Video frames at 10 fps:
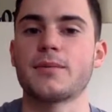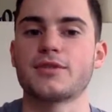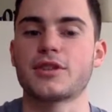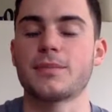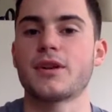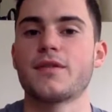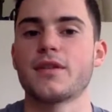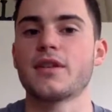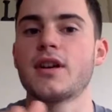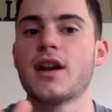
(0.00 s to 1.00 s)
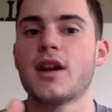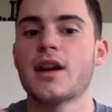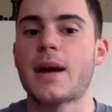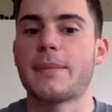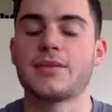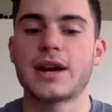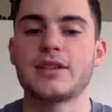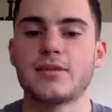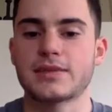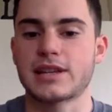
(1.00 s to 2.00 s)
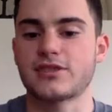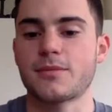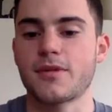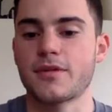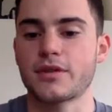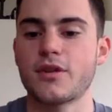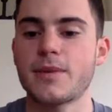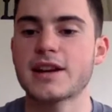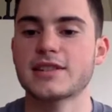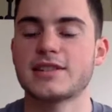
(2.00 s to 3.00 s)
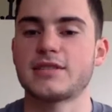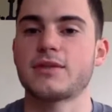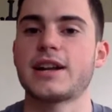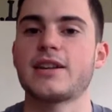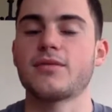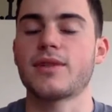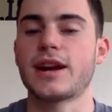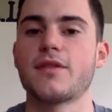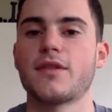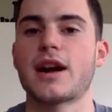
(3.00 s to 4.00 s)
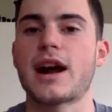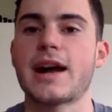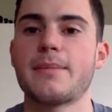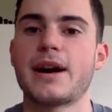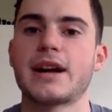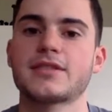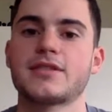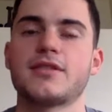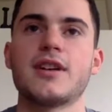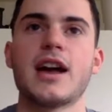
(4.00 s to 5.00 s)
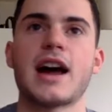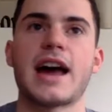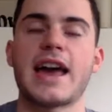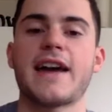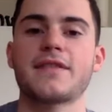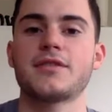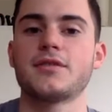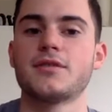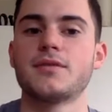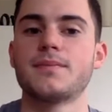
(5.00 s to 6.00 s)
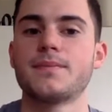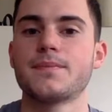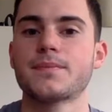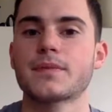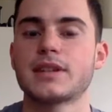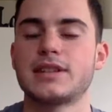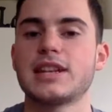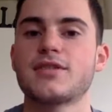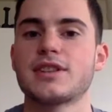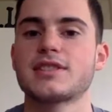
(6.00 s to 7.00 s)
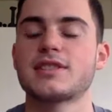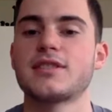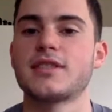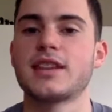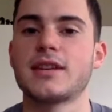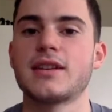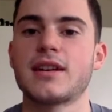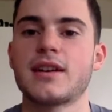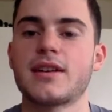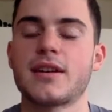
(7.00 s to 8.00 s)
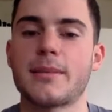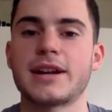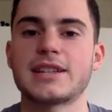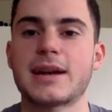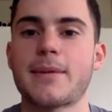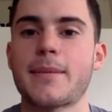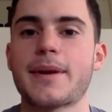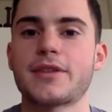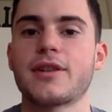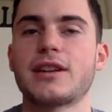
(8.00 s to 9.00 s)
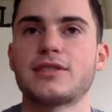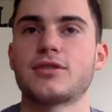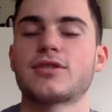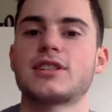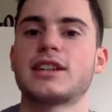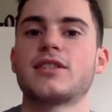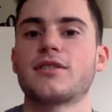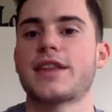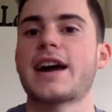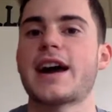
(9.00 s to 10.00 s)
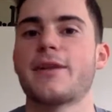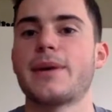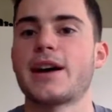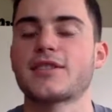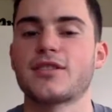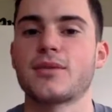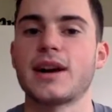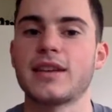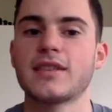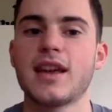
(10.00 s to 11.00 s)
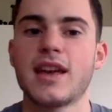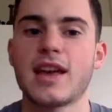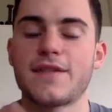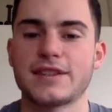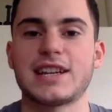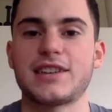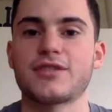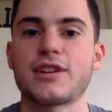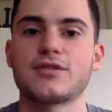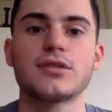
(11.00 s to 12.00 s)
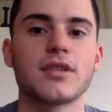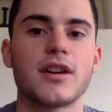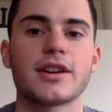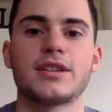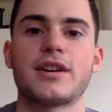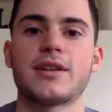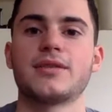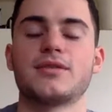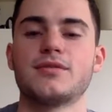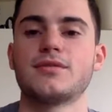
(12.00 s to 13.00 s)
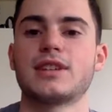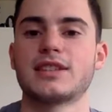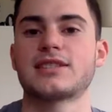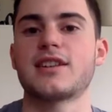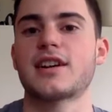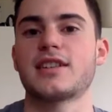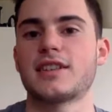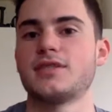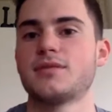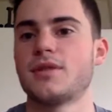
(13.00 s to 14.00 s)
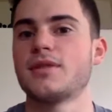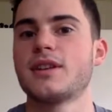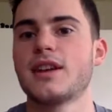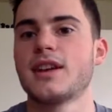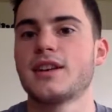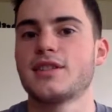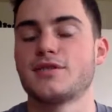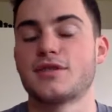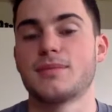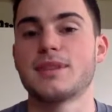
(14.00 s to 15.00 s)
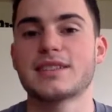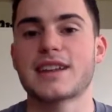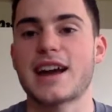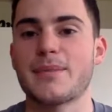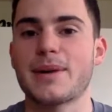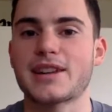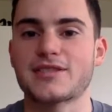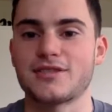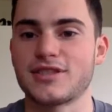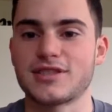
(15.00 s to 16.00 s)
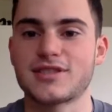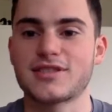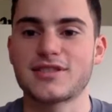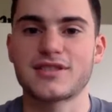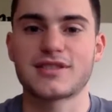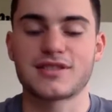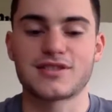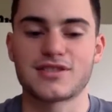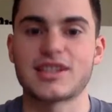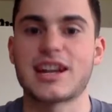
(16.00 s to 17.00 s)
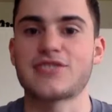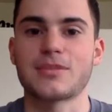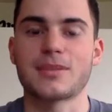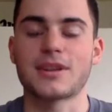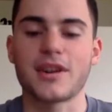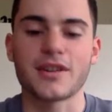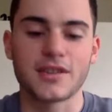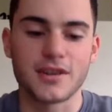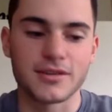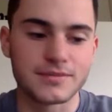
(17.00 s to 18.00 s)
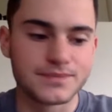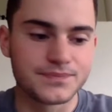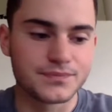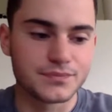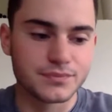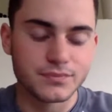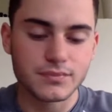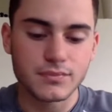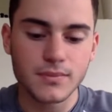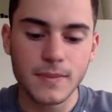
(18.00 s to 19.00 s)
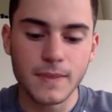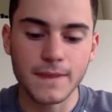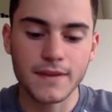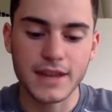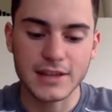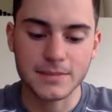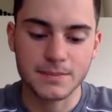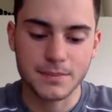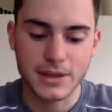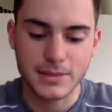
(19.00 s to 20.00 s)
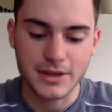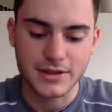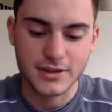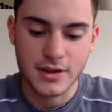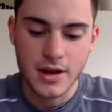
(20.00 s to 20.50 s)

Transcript: jumping over. I mean, the way I do them is I jump over a low box and then right over a high box. So I have to decrease the amount of time I'm on the ground in order to get over that higher box. Otherwise, if I on the ground too long, you get stuck, and then you could miss the higher box or just not jump at all. So that's pretty much,